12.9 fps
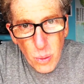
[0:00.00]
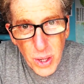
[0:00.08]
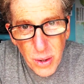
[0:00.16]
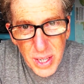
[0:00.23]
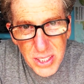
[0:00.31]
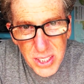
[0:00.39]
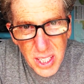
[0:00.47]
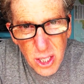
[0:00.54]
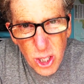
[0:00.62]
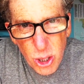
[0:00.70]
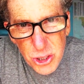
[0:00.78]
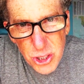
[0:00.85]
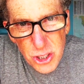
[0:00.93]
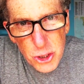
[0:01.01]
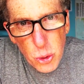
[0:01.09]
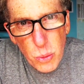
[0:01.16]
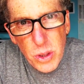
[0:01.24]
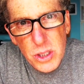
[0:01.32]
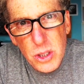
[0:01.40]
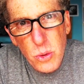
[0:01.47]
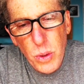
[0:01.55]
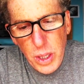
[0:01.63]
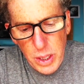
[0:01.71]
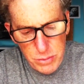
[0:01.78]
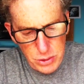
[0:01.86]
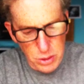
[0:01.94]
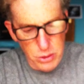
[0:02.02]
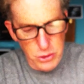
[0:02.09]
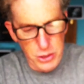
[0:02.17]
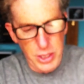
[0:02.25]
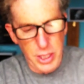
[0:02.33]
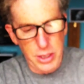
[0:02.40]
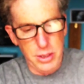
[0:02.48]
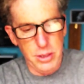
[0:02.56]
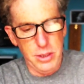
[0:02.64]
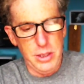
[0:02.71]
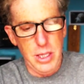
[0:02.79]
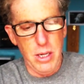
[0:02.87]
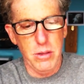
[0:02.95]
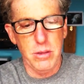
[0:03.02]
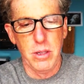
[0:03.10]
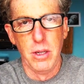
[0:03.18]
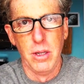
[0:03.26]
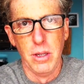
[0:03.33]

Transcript: We are inching closer to Wheels and Waves. Check this out.